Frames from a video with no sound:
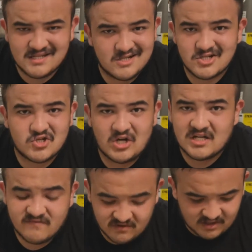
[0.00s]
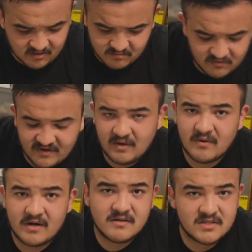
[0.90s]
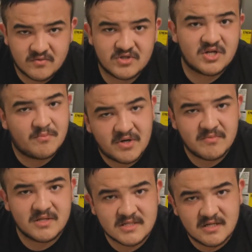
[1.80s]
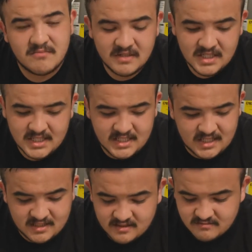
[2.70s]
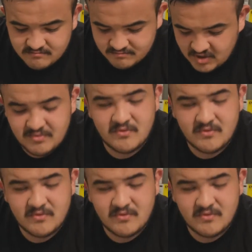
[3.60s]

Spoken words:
to just transfer. They don't move anywhere. So we're just going to put them in the tub and then they'll be